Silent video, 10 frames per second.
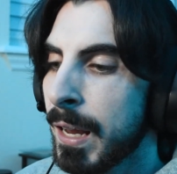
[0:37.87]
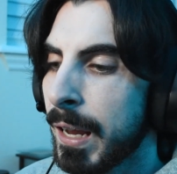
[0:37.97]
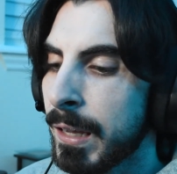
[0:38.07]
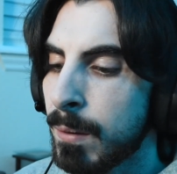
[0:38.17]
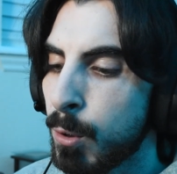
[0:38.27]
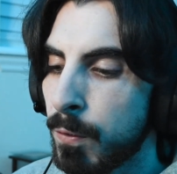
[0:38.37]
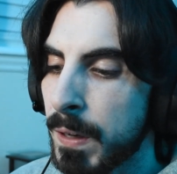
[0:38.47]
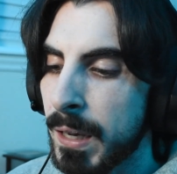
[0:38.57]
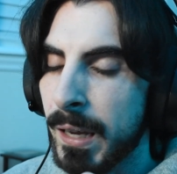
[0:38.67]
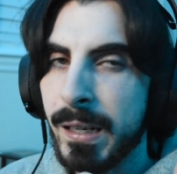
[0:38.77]
In the
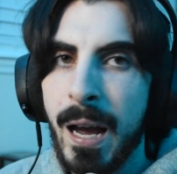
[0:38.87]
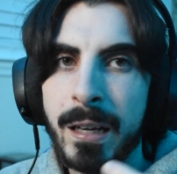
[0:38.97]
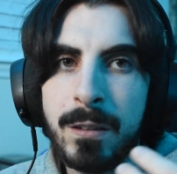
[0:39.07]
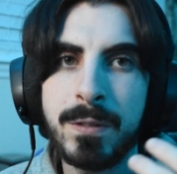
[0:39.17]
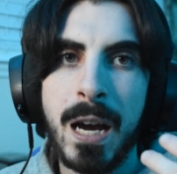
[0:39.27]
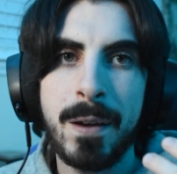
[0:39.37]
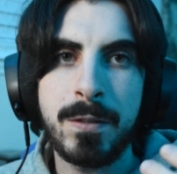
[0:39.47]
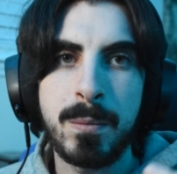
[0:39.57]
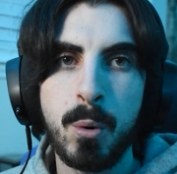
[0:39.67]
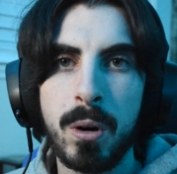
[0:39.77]
movie, it kind of
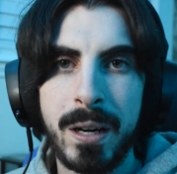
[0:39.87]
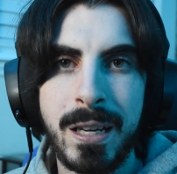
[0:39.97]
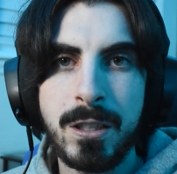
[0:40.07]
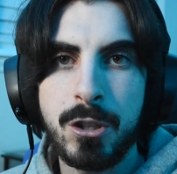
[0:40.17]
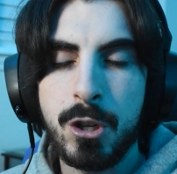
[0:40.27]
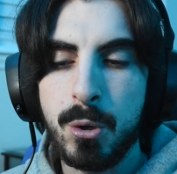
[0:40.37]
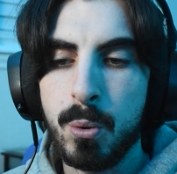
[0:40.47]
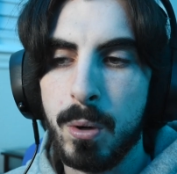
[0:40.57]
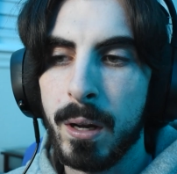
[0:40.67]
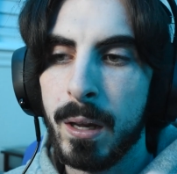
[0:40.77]
dives more
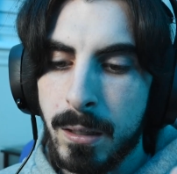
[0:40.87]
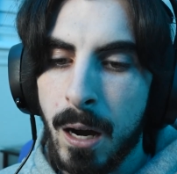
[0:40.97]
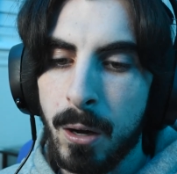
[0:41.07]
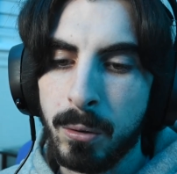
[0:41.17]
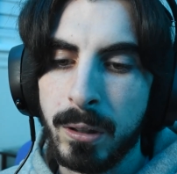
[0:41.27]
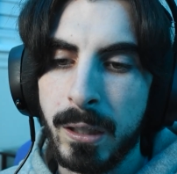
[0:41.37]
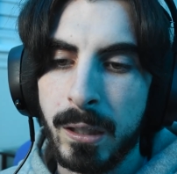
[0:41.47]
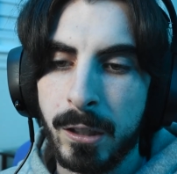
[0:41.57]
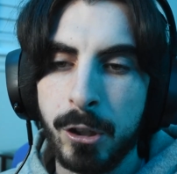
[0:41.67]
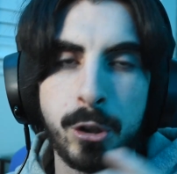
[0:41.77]
into not
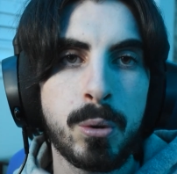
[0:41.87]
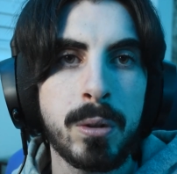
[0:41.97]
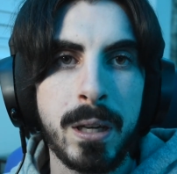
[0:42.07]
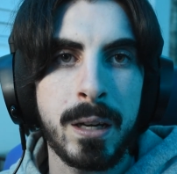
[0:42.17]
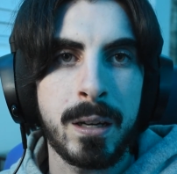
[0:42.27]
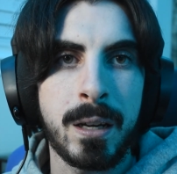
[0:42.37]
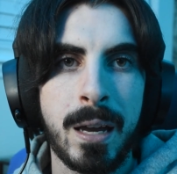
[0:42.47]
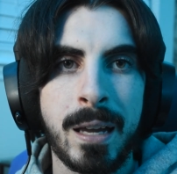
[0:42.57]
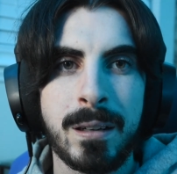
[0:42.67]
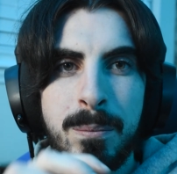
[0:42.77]
only Kaguya
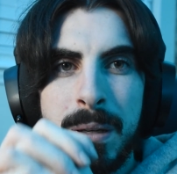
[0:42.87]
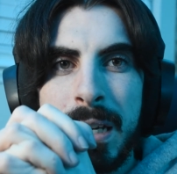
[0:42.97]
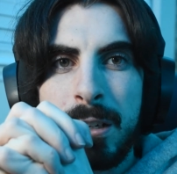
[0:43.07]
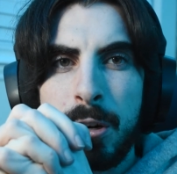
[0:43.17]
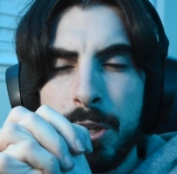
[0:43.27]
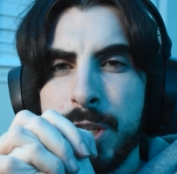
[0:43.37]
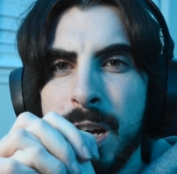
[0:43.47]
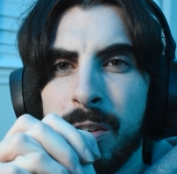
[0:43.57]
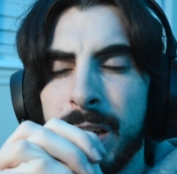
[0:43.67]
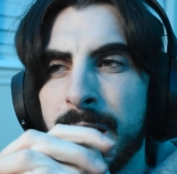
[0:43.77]
and being her
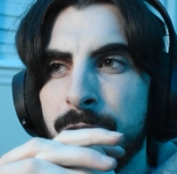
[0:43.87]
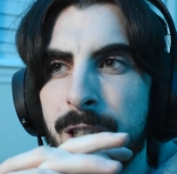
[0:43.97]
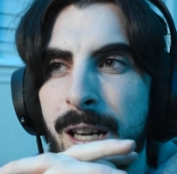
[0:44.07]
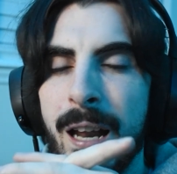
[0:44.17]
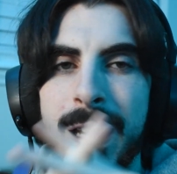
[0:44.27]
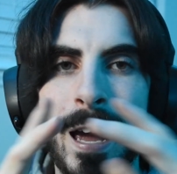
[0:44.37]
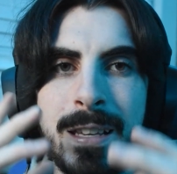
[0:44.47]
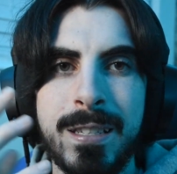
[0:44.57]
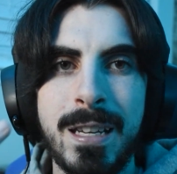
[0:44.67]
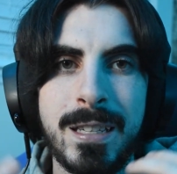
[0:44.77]
shell, and she kind of
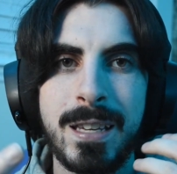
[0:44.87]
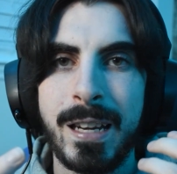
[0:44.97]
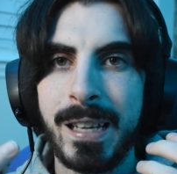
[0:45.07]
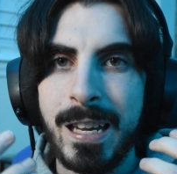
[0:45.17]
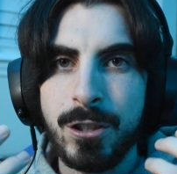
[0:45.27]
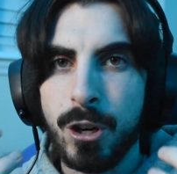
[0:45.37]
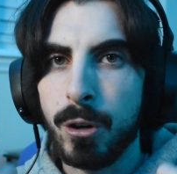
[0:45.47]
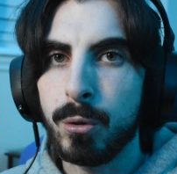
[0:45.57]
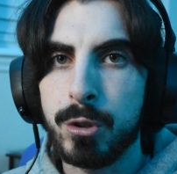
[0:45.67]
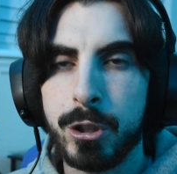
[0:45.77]
has these like
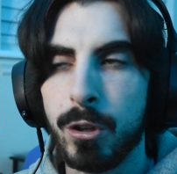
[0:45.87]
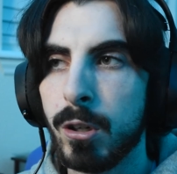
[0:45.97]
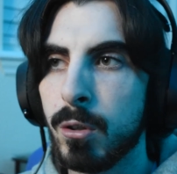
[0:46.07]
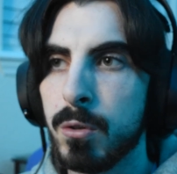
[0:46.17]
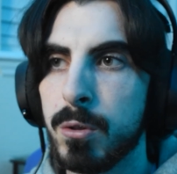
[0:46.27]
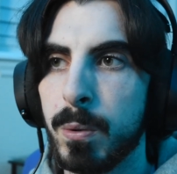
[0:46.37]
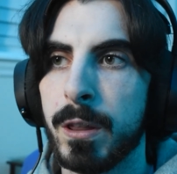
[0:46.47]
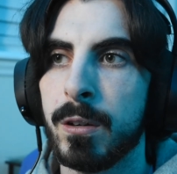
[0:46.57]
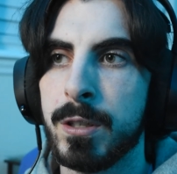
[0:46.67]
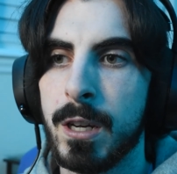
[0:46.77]
internal struggles with
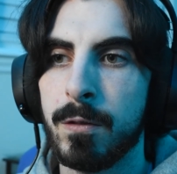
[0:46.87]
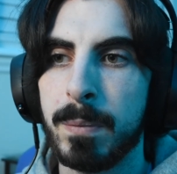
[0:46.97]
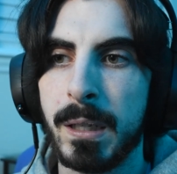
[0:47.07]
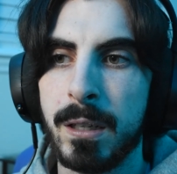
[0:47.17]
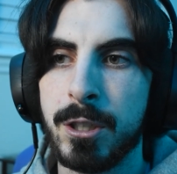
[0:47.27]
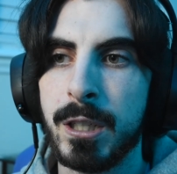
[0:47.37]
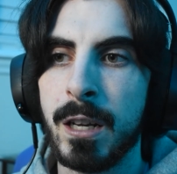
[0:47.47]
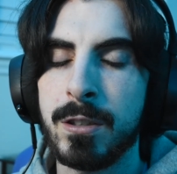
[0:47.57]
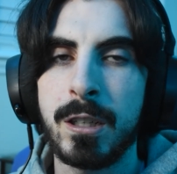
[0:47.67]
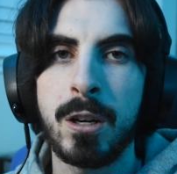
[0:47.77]
herself because she
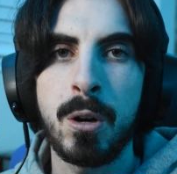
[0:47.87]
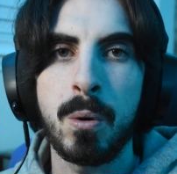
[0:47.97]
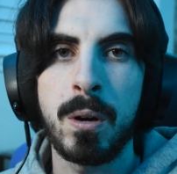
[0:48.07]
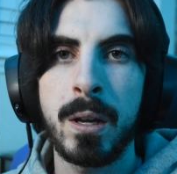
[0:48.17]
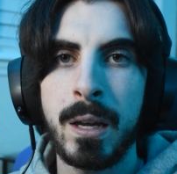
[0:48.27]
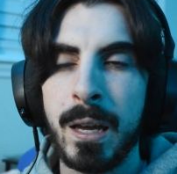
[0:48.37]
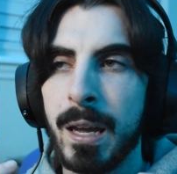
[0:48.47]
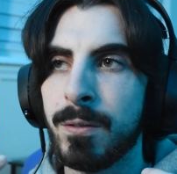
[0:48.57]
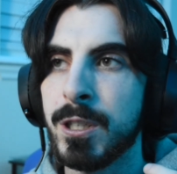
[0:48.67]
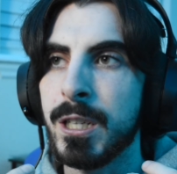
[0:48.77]
doesn't know
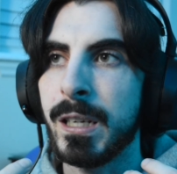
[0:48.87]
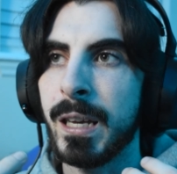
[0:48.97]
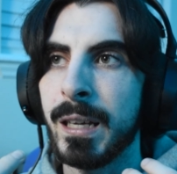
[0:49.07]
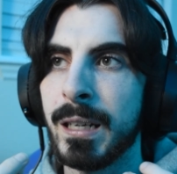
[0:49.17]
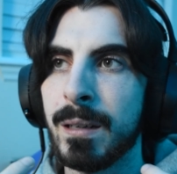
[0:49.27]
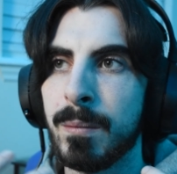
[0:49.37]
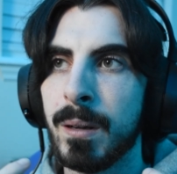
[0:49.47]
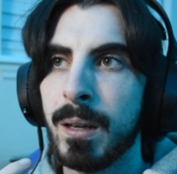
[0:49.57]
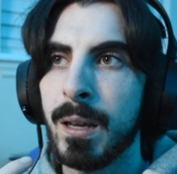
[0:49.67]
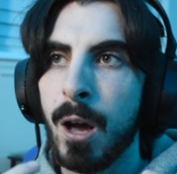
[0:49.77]
if she can
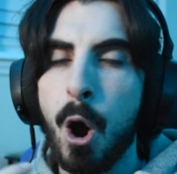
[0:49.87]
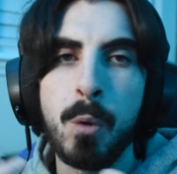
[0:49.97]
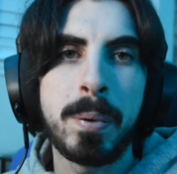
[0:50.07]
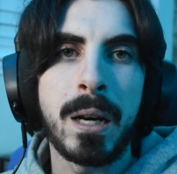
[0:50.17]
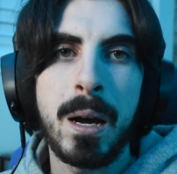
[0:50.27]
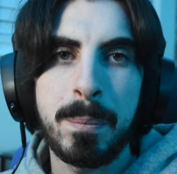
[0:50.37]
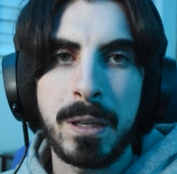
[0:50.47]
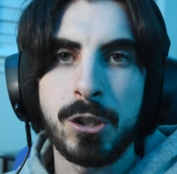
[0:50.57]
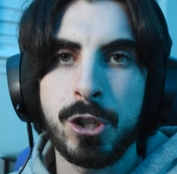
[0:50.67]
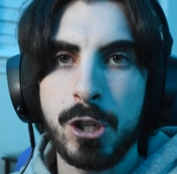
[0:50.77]
open up
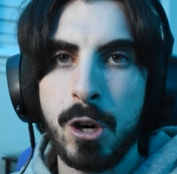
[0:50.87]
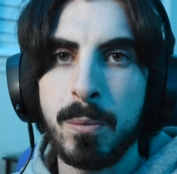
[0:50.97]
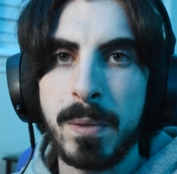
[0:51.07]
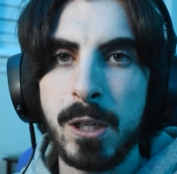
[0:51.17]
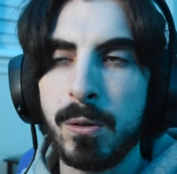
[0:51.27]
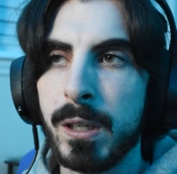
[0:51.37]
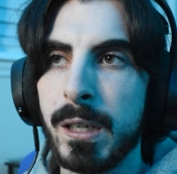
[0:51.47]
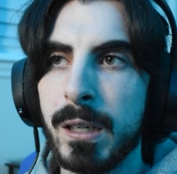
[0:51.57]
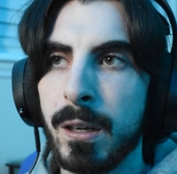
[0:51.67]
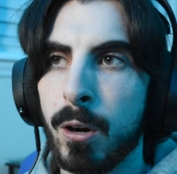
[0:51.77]
and show
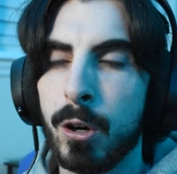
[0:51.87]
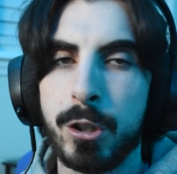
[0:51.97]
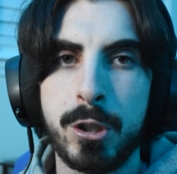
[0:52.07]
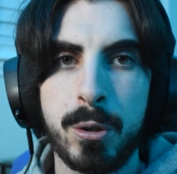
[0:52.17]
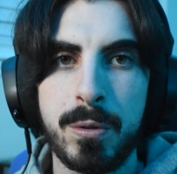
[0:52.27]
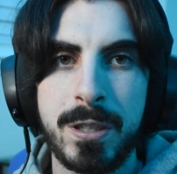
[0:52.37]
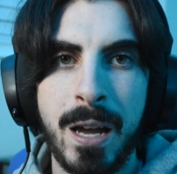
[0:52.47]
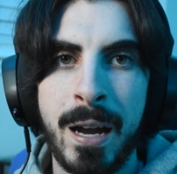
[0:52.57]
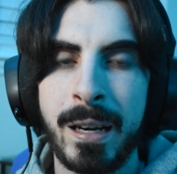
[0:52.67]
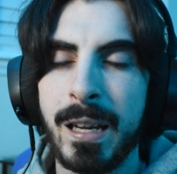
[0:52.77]
Miyuki her true
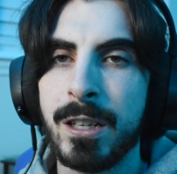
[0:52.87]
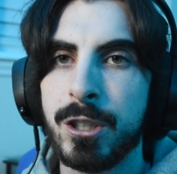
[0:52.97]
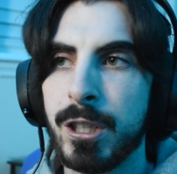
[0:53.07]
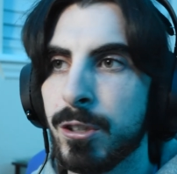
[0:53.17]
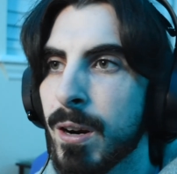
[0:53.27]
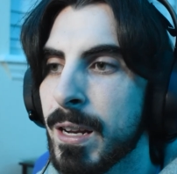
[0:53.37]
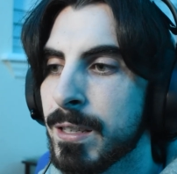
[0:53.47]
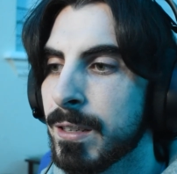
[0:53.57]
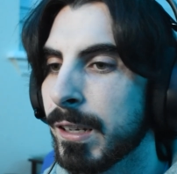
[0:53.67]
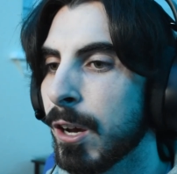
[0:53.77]
side, and she
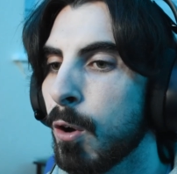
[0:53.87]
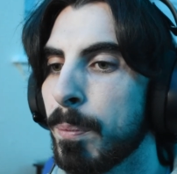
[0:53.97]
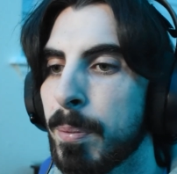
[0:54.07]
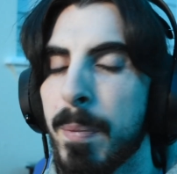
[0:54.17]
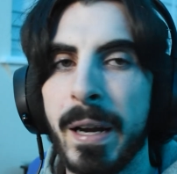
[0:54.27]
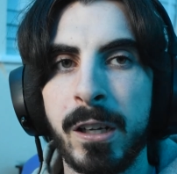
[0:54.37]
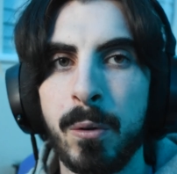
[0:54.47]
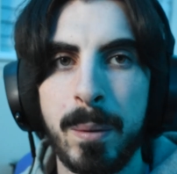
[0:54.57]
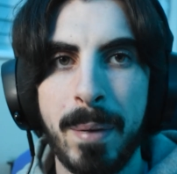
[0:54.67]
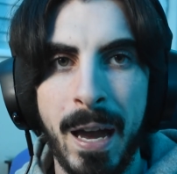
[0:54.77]
tries to cope by
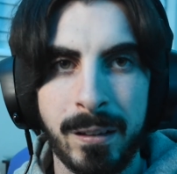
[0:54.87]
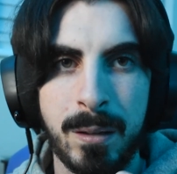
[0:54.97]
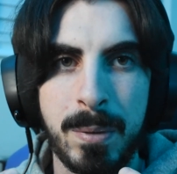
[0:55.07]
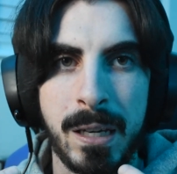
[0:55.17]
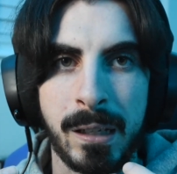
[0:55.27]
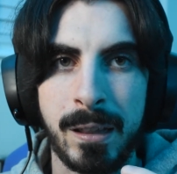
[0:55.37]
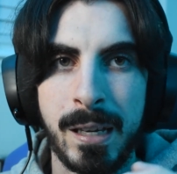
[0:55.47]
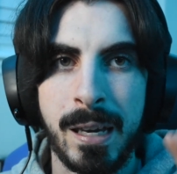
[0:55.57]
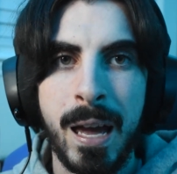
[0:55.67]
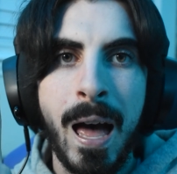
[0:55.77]
going back to being
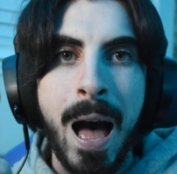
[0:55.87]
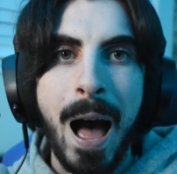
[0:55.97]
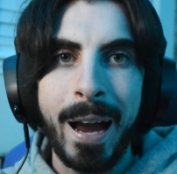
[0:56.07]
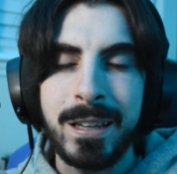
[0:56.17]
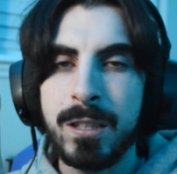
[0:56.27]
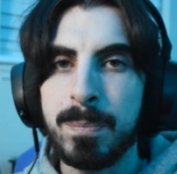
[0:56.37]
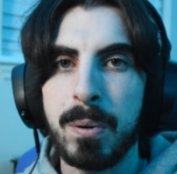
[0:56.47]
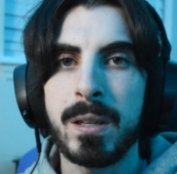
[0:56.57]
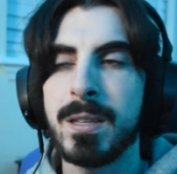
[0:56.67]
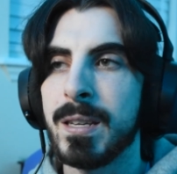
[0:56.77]
the ice
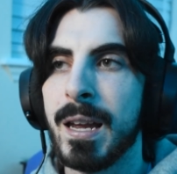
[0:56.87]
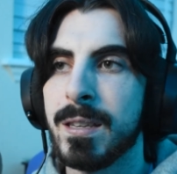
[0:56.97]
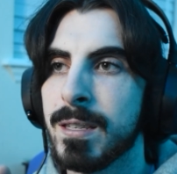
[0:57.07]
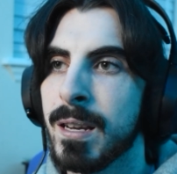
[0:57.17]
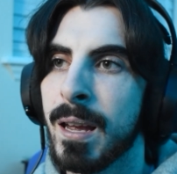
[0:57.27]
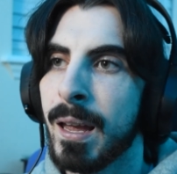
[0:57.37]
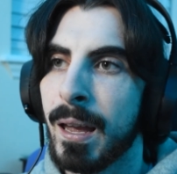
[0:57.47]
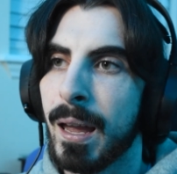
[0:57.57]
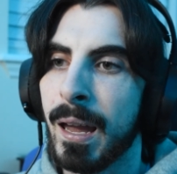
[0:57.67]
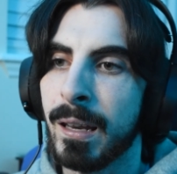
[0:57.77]
princess,
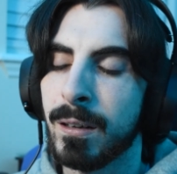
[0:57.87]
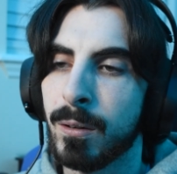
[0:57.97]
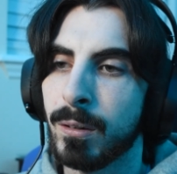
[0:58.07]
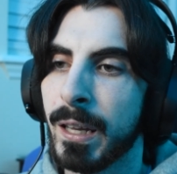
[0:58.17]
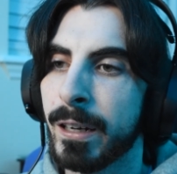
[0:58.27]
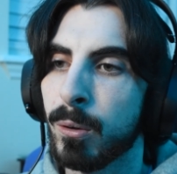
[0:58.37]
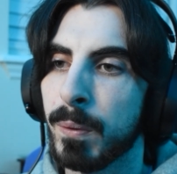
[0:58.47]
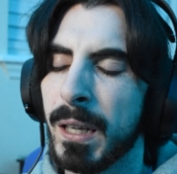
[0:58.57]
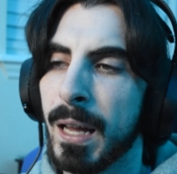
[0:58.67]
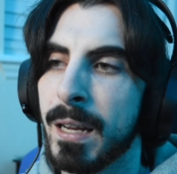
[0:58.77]
and later
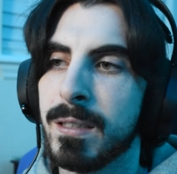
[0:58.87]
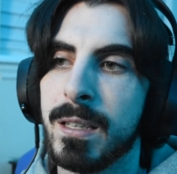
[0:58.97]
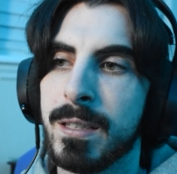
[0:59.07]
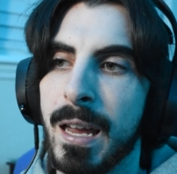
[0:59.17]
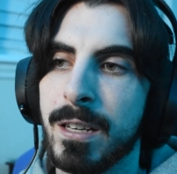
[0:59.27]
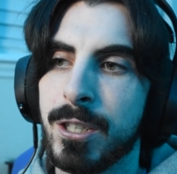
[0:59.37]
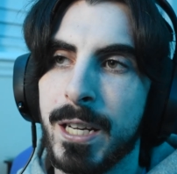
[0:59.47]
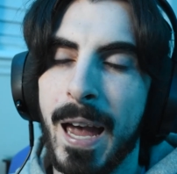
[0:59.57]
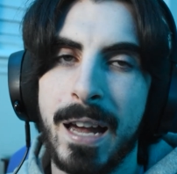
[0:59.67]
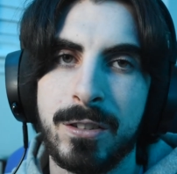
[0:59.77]
realizes that
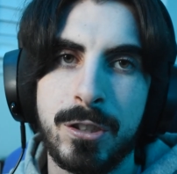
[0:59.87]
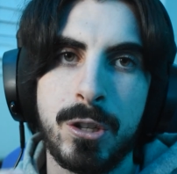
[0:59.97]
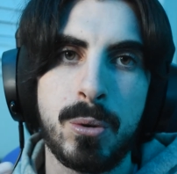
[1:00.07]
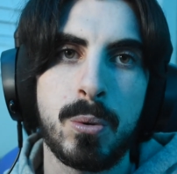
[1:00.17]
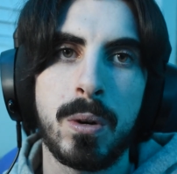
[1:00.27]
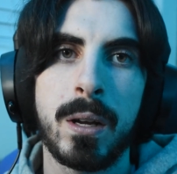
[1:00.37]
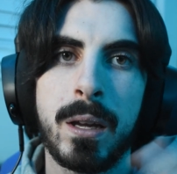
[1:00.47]
she has to